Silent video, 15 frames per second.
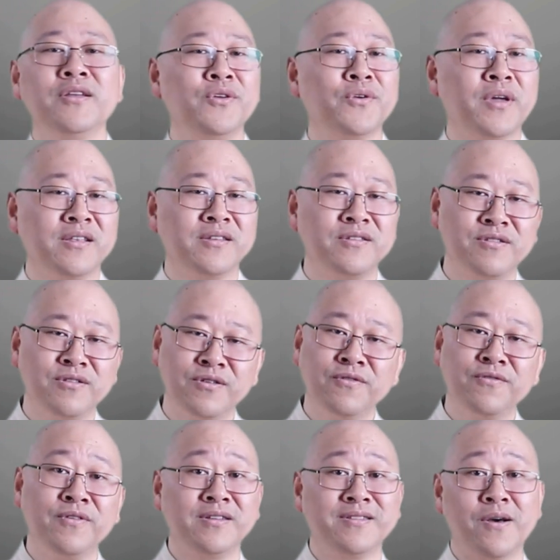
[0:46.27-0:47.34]
you can
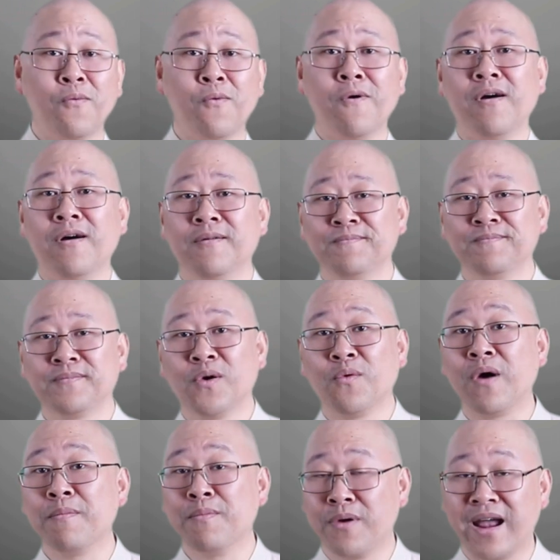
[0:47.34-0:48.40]
still face a wall
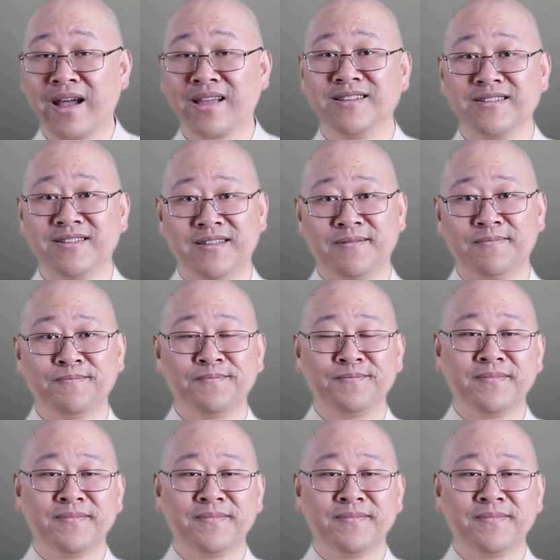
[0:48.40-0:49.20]
while practicing.